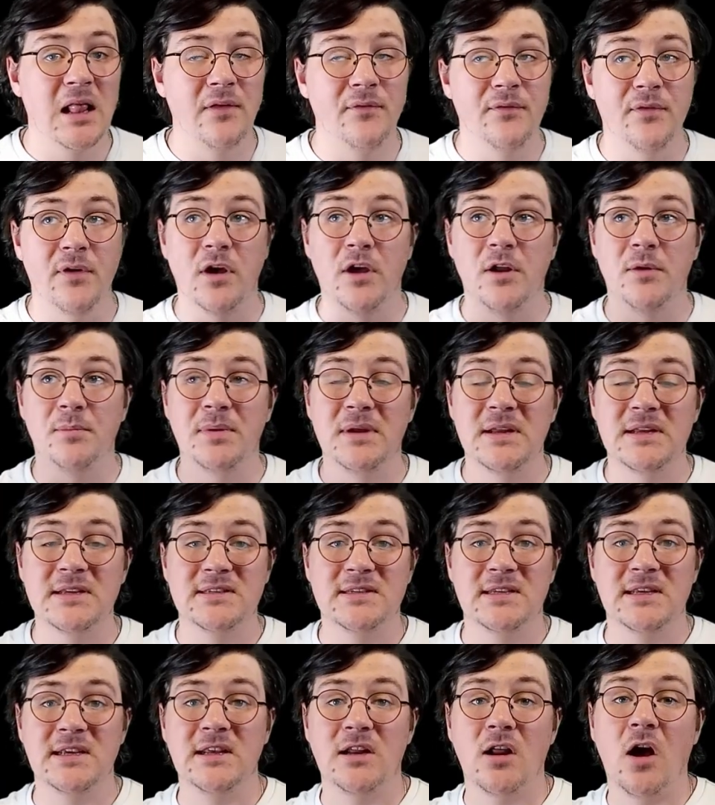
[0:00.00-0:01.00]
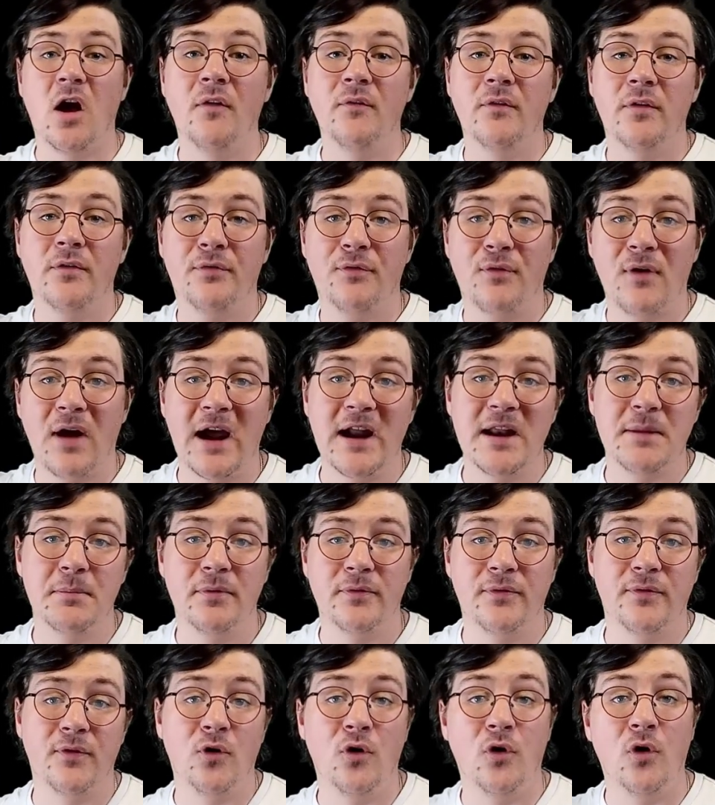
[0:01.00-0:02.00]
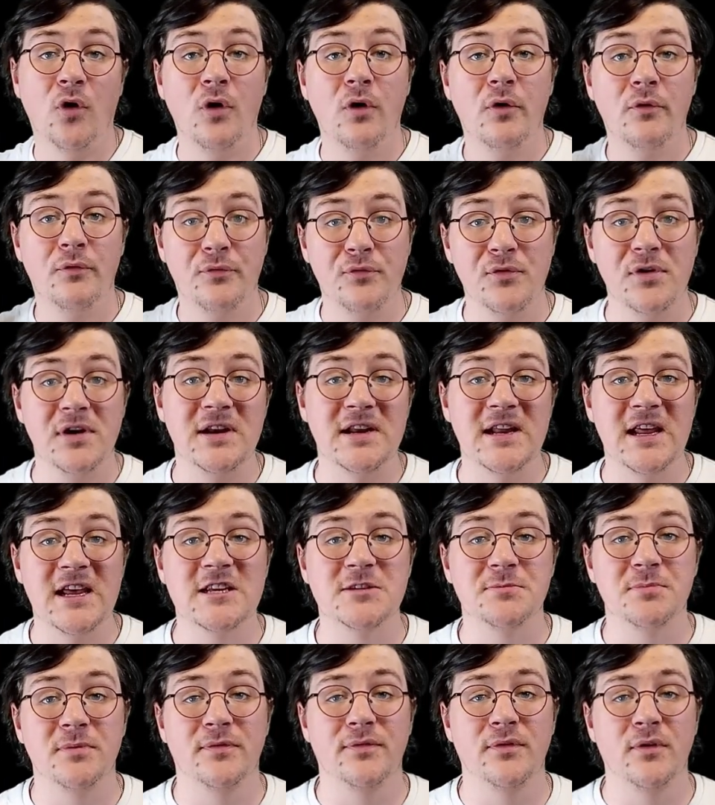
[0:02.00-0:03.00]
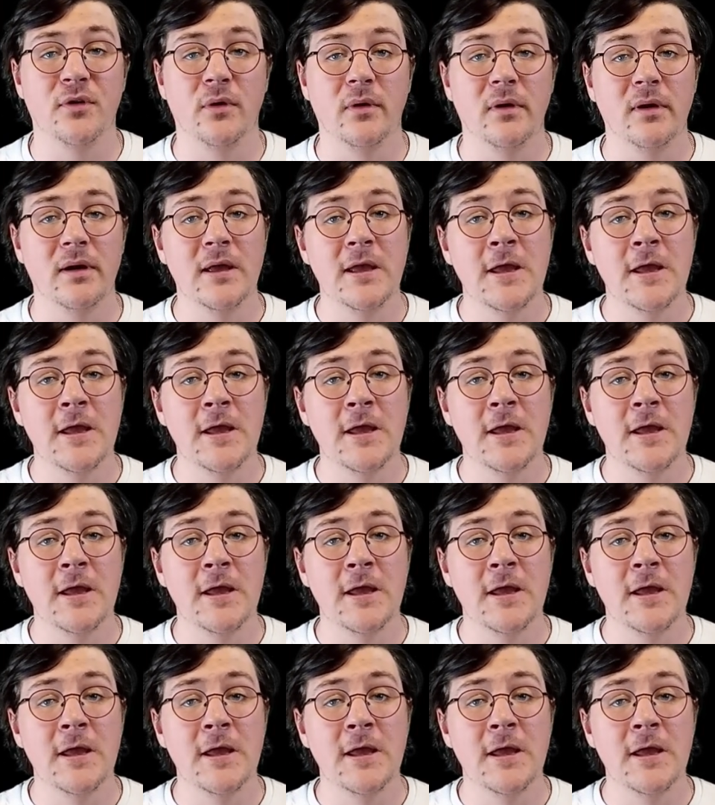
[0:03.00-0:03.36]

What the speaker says: that had been seen on the Friday before, 3 days before.